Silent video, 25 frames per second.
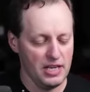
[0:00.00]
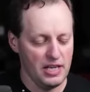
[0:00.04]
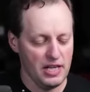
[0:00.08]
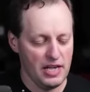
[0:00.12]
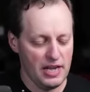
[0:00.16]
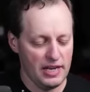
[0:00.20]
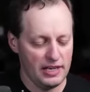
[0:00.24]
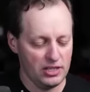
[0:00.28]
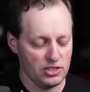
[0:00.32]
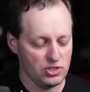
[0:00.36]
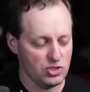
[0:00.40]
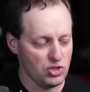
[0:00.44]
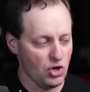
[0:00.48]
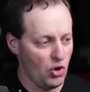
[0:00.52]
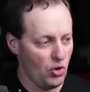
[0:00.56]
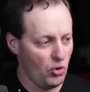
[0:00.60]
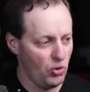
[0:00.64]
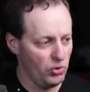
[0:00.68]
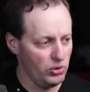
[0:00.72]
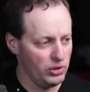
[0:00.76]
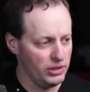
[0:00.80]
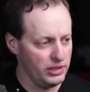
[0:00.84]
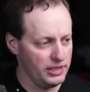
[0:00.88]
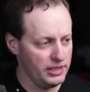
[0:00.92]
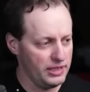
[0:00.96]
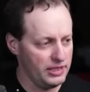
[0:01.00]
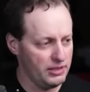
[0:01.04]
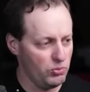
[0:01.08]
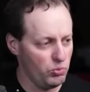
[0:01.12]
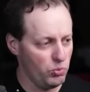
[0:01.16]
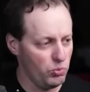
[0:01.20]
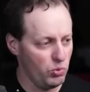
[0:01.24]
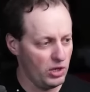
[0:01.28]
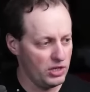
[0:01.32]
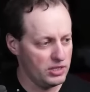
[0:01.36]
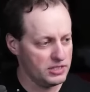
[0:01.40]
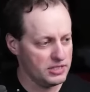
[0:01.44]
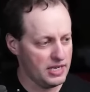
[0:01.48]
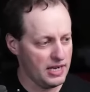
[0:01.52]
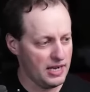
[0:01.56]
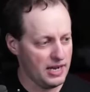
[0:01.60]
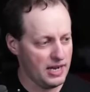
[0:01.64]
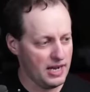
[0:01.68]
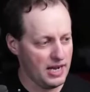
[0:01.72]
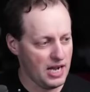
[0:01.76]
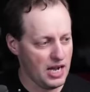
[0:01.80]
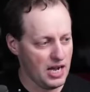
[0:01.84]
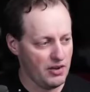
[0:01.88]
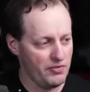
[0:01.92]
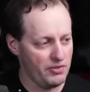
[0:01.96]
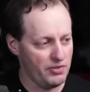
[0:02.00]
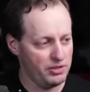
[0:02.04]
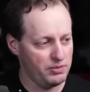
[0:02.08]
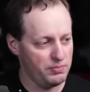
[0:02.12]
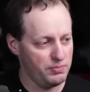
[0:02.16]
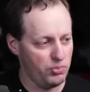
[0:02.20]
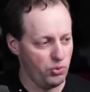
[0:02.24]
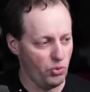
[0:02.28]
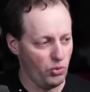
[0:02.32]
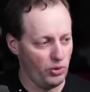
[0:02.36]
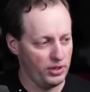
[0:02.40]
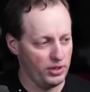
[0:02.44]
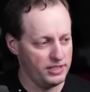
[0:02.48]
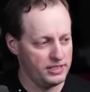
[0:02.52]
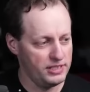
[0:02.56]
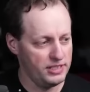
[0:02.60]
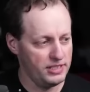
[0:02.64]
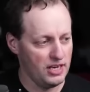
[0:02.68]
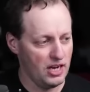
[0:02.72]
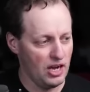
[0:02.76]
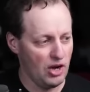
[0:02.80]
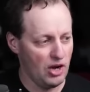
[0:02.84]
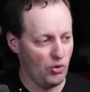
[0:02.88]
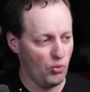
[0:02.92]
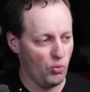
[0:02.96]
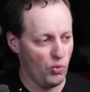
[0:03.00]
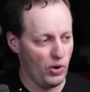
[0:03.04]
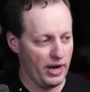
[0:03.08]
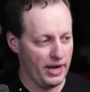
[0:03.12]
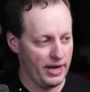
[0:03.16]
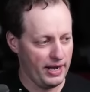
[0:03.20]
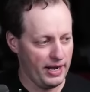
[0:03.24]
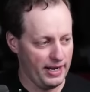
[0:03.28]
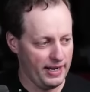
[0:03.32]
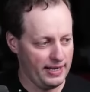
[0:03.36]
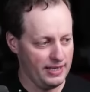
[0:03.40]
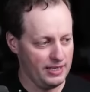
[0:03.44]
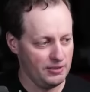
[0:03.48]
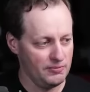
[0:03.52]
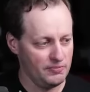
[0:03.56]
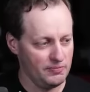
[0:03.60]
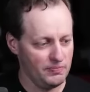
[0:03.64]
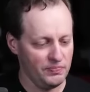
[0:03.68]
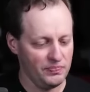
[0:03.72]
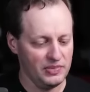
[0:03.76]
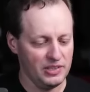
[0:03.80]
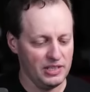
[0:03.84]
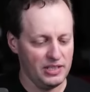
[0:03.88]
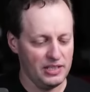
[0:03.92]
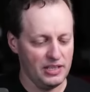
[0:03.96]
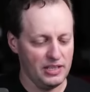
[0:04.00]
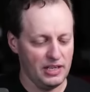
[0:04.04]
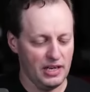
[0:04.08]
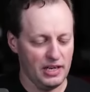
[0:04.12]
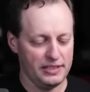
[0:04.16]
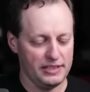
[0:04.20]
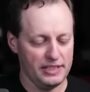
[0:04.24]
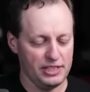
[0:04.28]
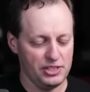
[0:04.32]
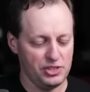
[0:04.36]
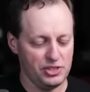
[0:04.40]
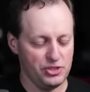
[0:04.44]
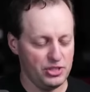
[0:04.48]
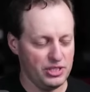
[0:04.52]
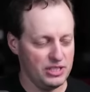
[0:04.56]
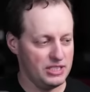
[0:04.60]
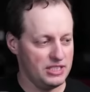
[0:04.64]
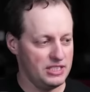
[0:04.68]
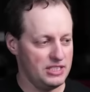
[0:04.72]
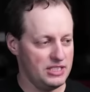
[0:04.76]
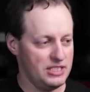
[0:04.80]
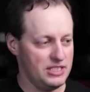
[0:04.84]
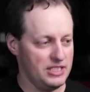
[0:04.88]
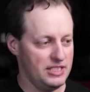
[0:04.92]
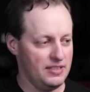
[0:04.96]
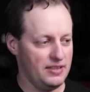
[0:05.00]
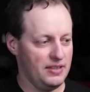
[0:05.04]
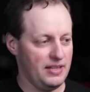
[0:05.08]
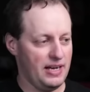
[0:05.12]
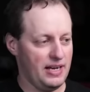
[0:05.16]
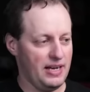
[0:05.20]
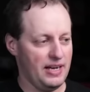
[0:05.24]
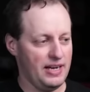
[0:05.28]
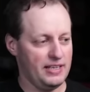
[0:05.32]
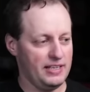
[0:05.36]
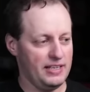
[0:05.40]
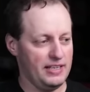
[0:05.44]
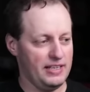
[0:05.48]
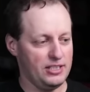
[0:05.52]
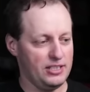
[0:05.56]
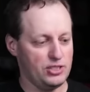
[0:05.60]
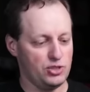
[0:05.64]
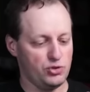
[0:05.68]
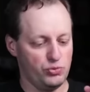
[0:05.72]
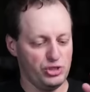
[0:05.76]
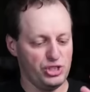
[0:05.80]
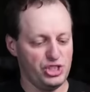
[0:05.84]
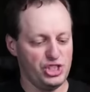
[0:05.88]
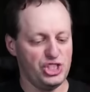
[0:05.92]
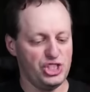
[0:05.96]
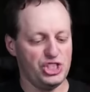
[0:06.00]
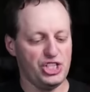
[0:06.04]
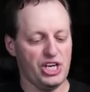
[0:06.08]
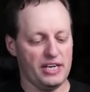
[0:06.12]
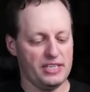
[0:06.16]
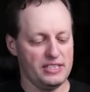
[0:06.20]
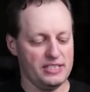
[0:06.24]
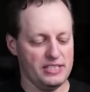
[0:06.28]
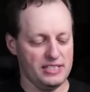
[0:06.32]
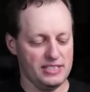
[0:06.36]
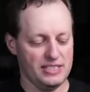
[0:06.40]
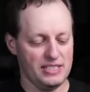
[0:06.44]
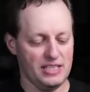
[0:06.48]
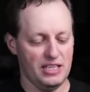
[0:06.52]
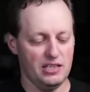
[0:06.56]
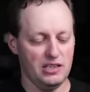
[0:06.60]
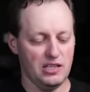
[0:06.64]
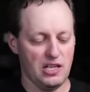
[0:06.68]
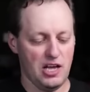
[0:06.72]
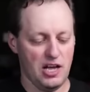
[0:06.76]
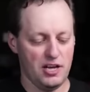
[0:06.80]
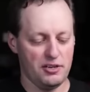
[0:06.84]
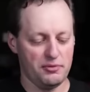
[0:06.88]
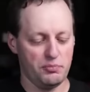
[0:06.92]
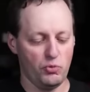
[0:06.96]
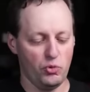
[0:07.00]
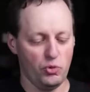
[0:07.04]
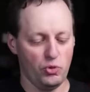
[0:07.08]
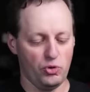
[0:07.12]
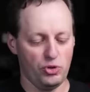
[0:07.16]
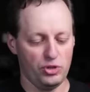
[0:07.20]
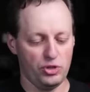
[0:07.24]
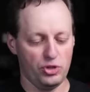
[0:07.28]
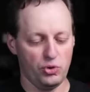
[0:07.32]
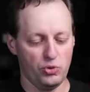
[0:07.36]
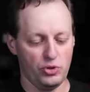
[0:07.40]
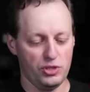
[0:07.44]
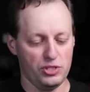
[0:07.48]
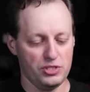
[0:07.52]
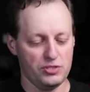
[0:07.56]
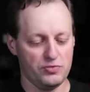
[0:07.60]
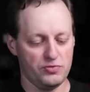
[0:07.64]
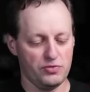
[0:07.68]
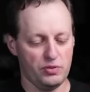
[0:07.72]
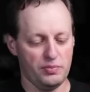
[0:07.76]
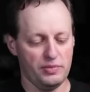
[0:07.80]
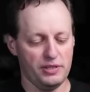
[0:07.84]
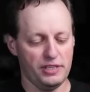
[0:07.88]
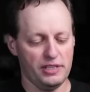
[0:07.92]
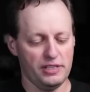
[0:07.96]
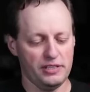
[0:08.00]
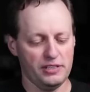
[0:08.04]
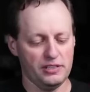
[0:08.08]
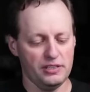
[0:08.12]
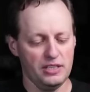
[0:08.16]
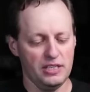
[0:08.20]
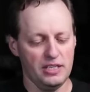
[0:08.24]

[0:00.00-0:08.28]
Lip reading: And it's only once I have it pointed away that you can see that it's rejecting a lot more noise from there.